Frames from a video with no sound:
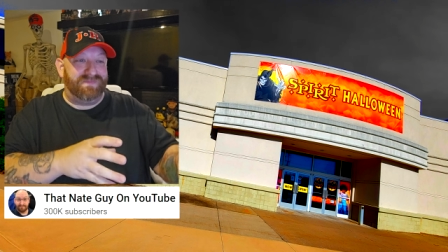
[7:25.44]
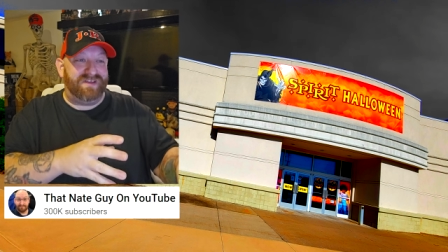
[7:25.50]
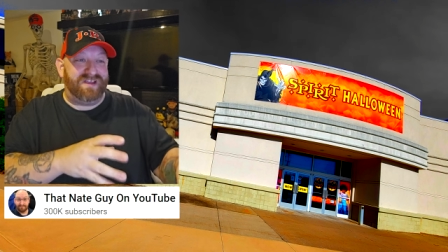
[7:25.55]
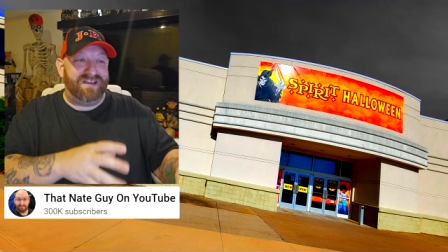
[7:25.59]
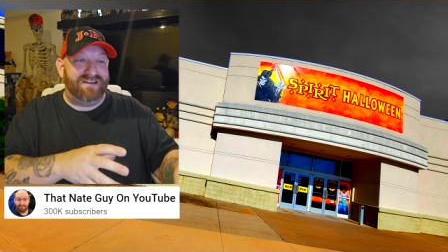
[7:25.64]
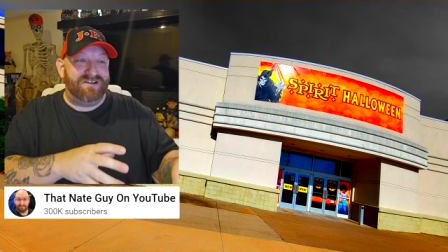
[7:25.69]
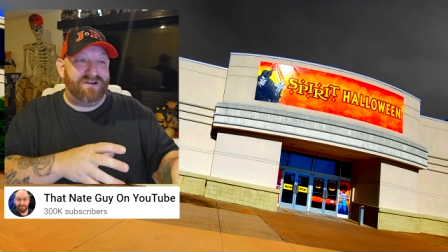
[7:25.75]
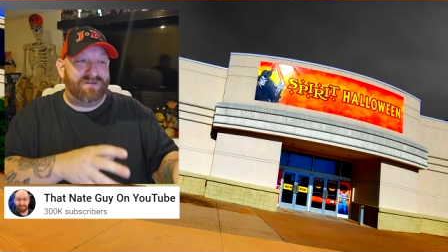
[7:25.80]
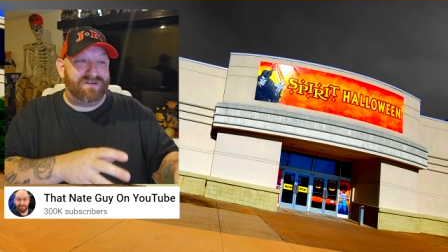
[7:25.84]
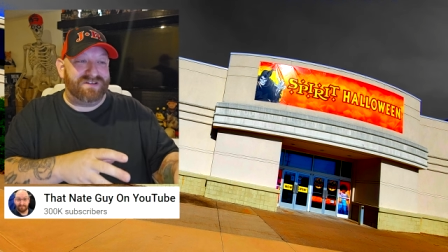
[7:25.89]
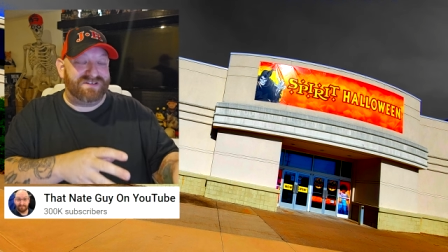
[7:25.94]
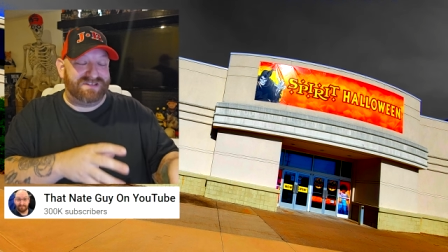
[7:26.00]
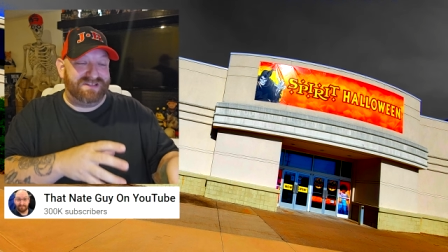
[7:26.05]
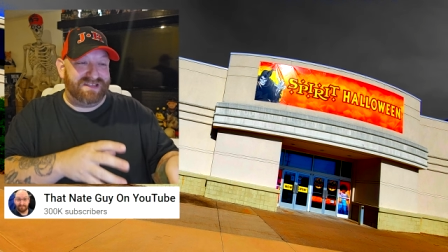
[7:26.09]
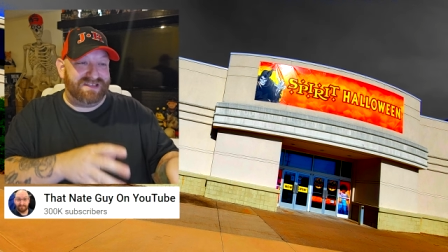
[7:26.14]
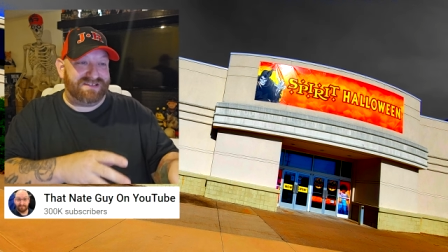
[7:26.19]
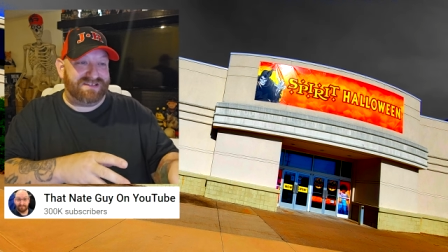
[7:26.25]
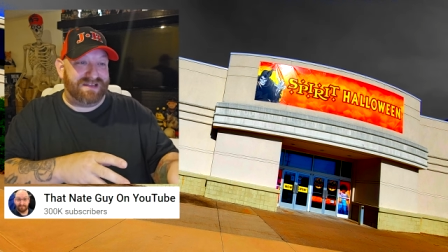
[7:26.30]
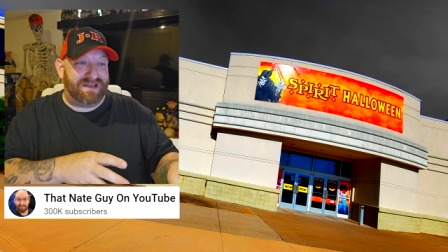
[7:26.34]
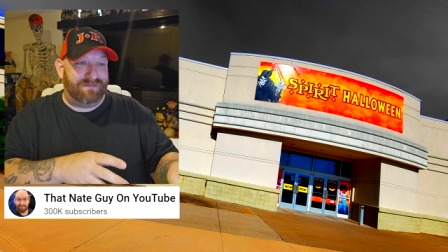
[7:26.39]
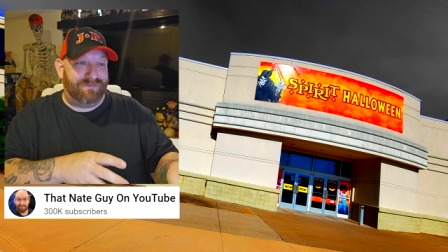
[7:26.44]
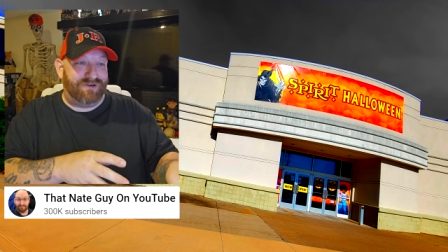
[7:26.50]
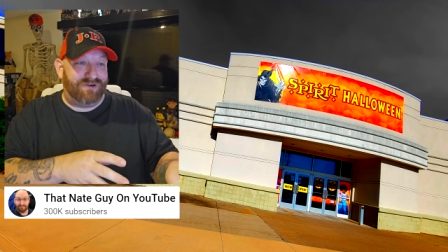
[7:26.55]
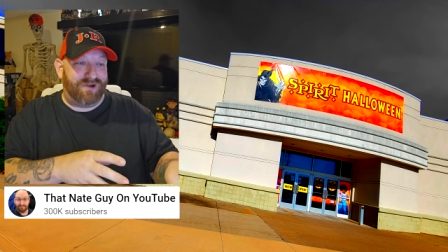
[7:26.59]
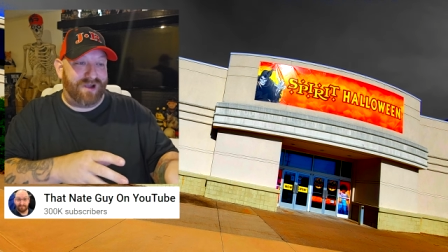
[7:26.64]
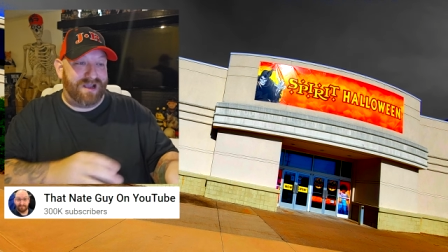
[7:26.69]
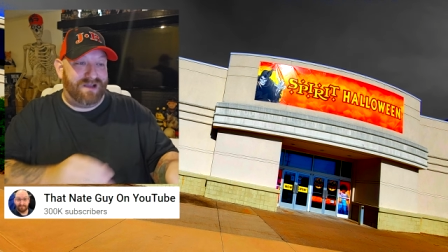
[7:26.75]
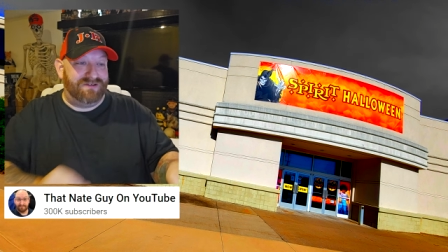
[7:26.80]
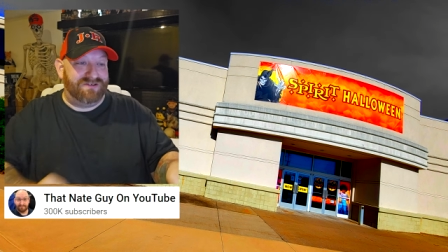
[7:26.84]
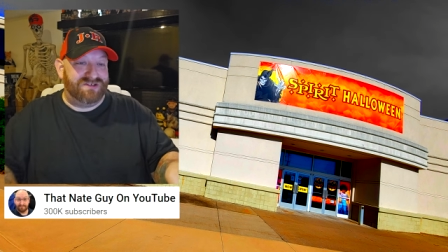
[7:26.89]
something I noticed this time
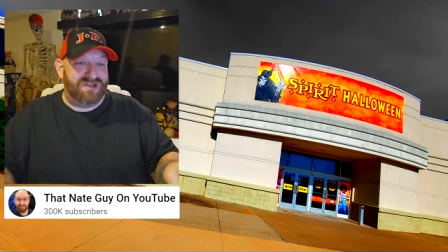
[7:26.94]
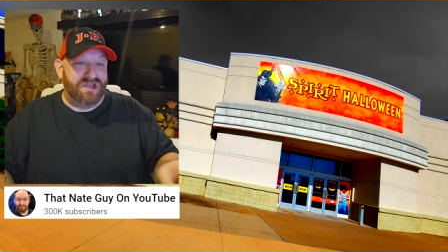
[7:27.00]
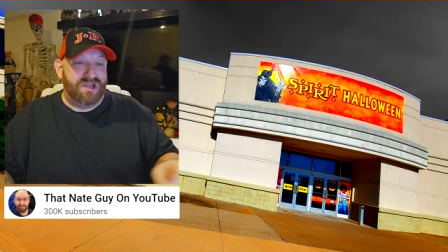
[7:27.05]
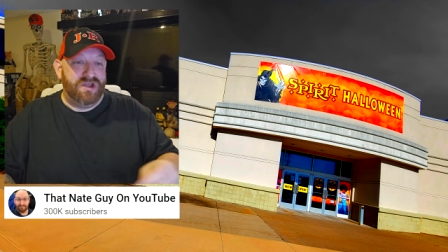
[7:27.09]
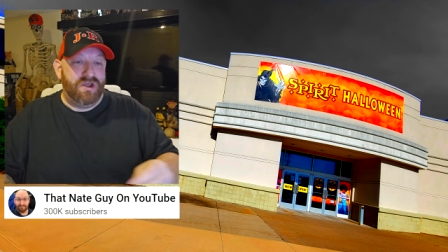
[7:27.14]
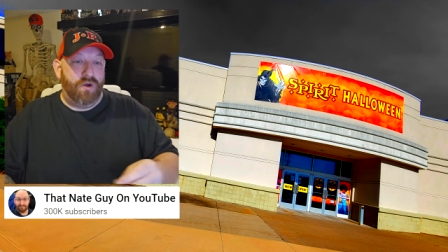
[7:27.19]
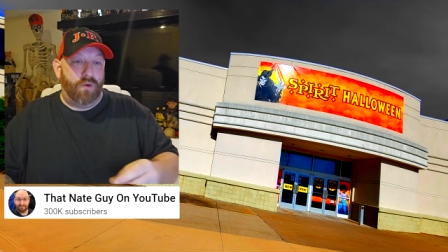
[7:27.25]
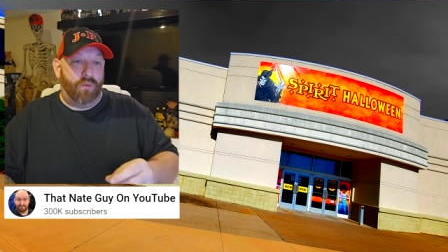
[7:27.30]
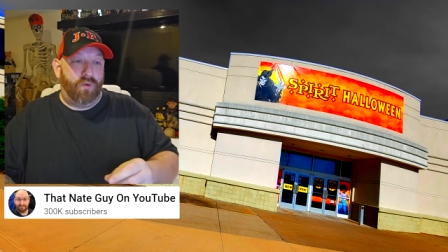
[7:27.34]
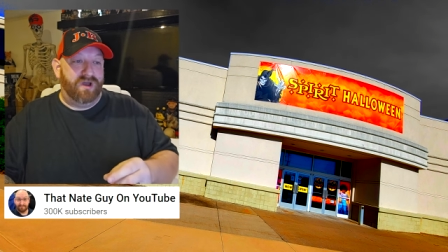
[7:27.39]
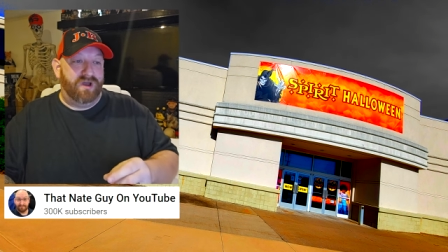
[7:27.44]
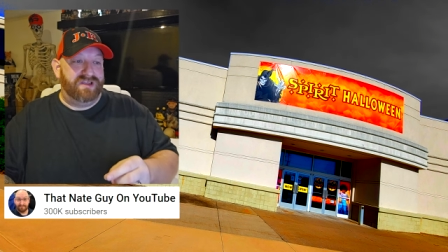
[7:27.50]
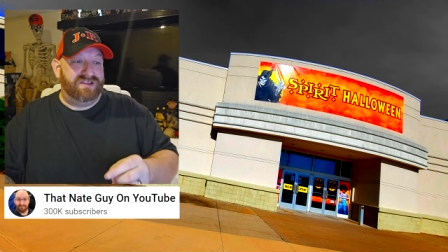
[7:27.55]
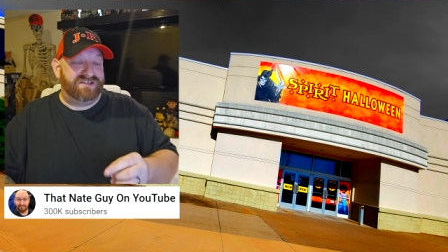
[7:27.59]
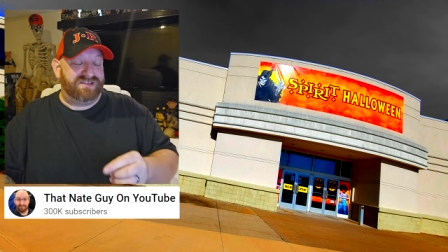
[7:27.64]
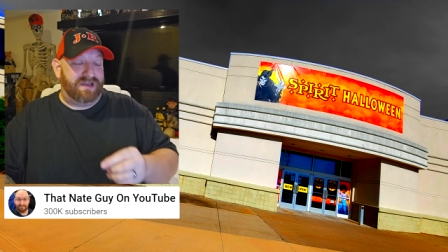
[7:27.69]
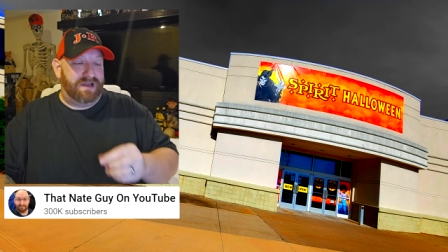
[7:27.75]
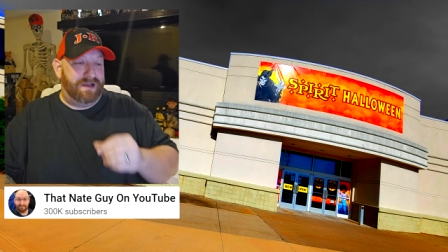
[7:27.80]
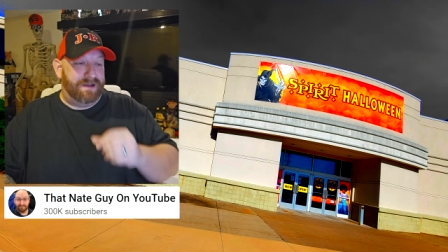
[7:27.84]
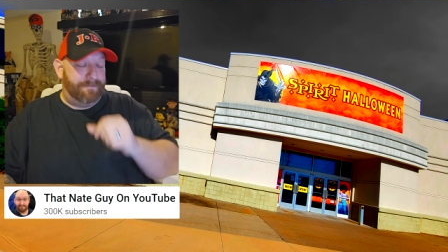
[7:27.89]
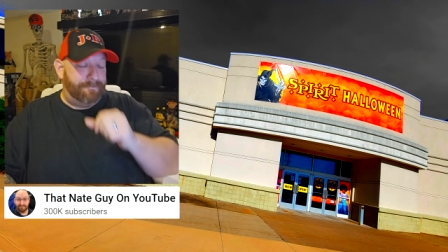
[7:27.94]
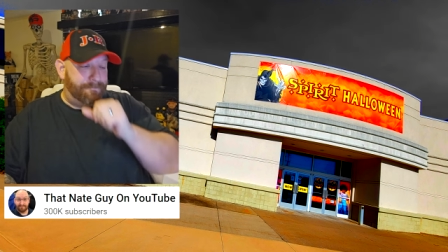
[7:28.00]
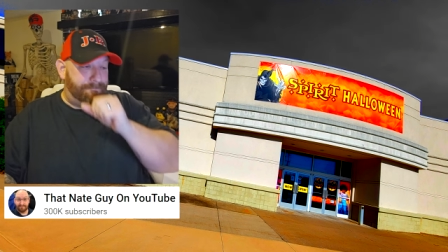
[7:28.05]
around was